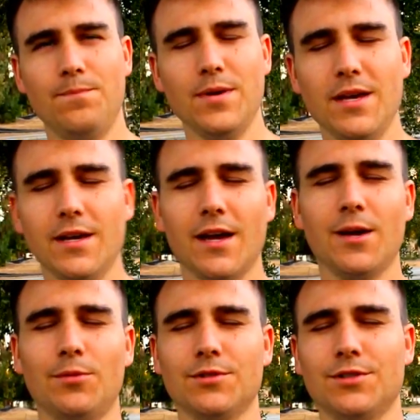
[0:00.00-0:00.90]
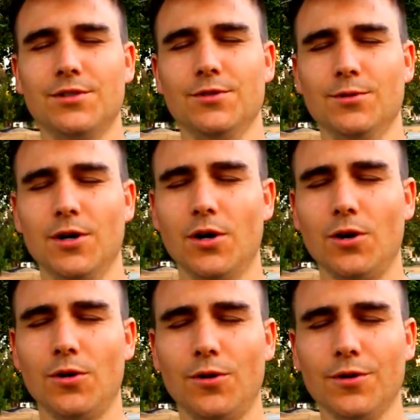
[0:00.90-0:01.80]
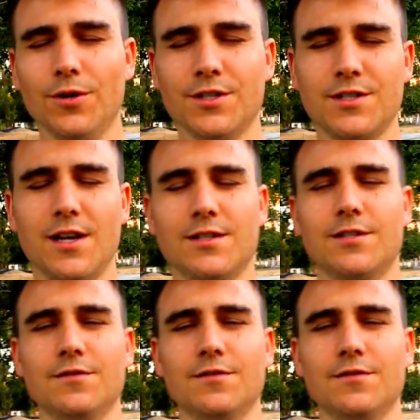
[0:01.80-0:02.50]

being able to hold a sense